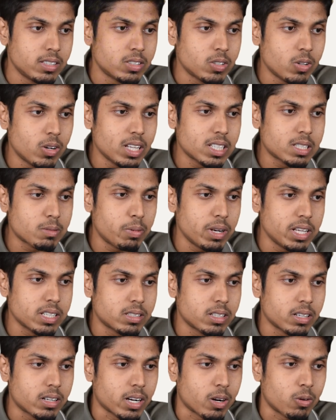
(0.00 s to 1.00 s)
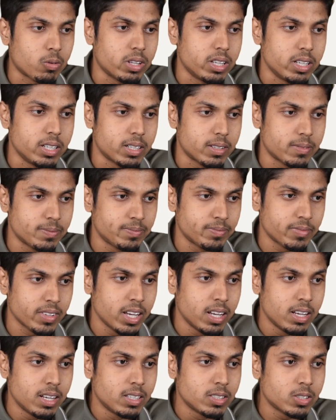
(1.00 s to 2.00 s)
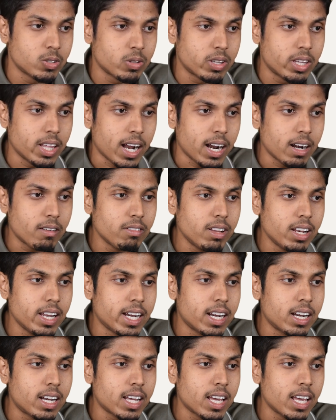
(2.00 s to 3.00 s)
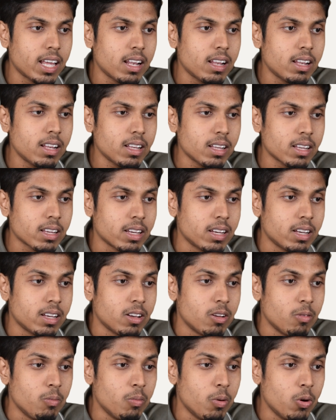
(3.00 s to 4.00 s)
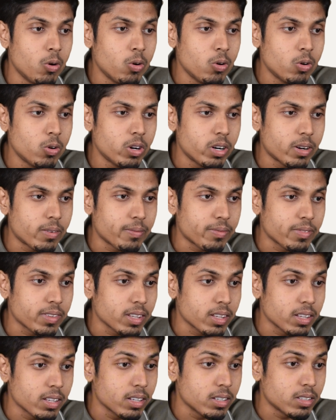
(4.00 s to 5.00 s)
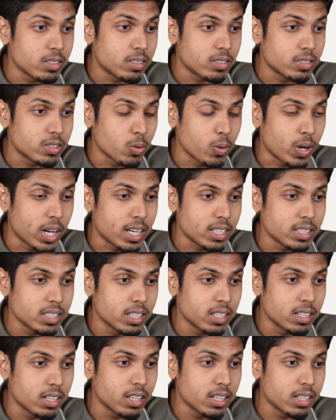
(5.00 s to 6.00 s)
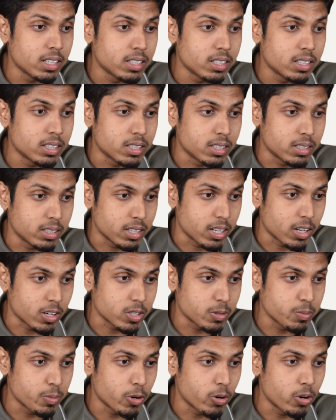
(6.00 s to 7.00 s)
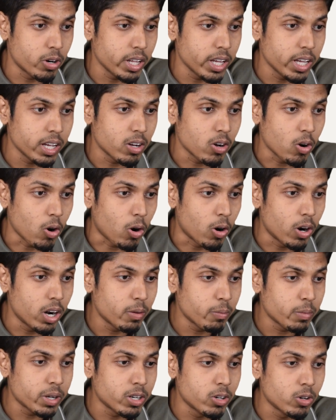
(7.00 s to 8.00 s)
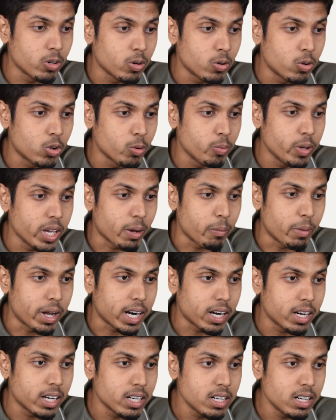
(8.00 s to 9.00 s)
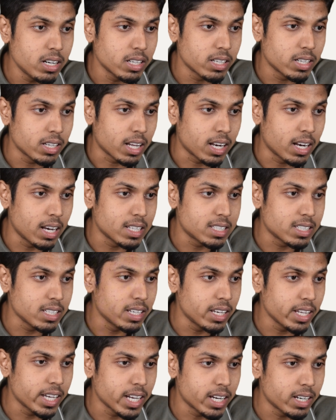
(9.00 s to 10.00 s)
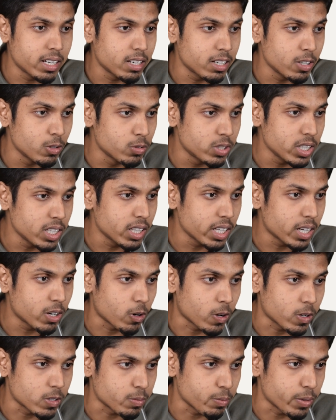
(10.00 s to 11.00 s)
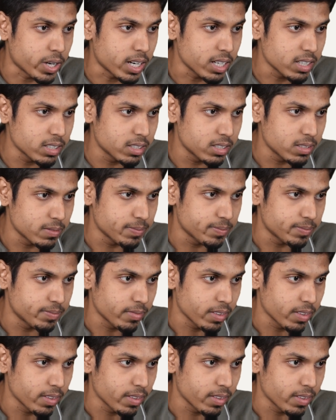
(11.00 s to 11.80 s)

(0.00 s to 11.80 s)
So let's place the crown there. So that will entail more squares in the corresponding column and row to be abandoned. And let's indicate it using the cross marks.